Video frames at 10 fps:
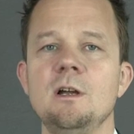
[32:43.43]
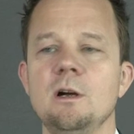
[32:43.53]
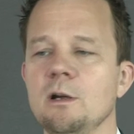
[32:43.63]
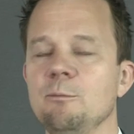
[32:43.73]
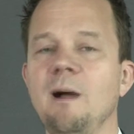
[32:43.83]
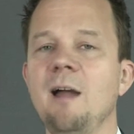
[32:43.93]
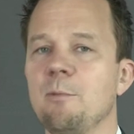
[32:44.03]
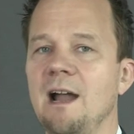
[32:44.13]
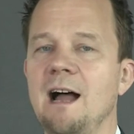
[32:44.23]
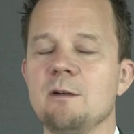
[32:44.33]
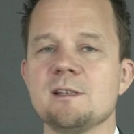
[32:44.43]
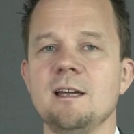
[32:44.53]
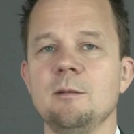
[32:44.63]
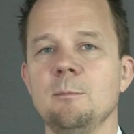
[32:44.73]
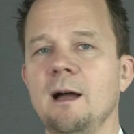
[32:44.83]
Or if my browser
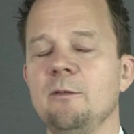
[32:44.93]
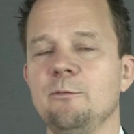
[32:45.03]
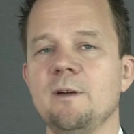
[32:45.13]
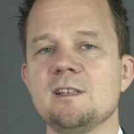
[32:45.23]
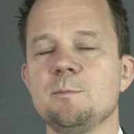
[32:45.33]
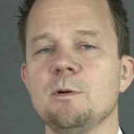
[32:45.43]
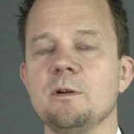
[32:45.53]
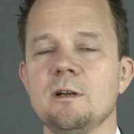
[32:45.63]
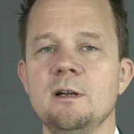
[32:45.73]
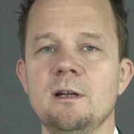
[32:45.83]
and my Facebook